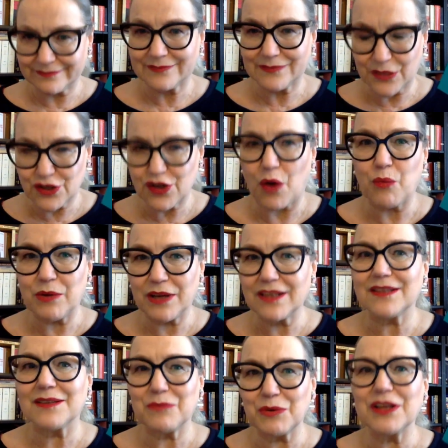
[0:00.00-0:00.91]
so
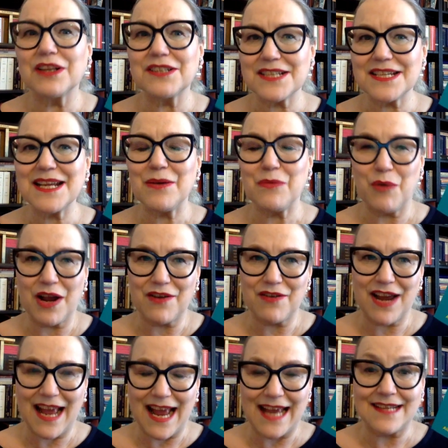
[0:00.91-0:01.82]
we'll we'll see where
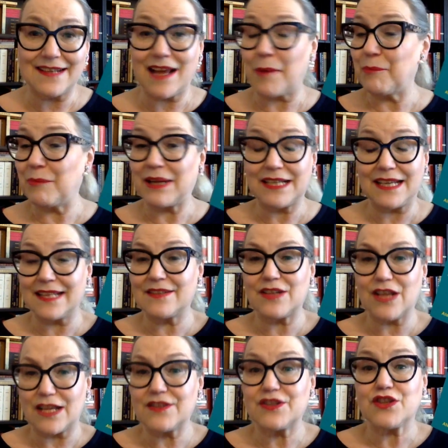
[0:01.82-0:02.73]
i end up but it's
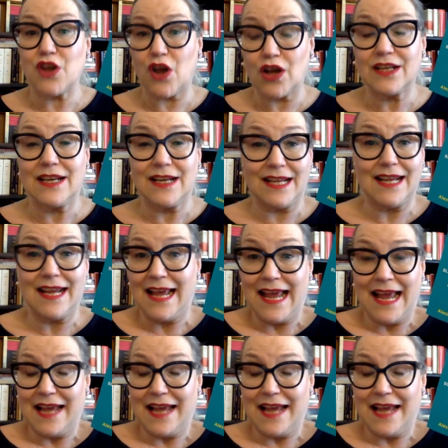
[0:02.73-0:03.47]
it's certainly